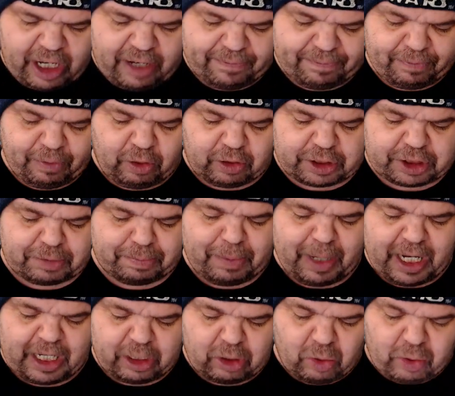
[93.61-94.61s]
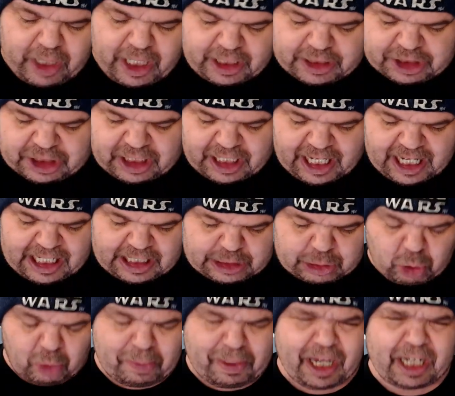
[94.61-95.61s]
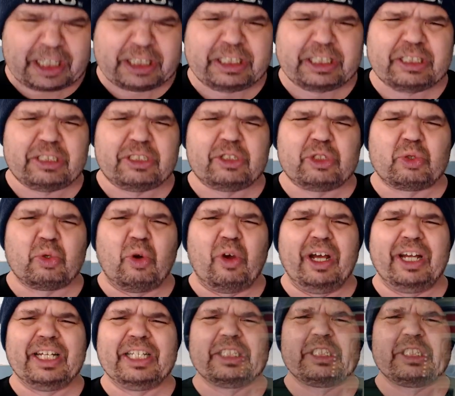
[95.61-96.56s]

first Mando gets an astromech droid. It's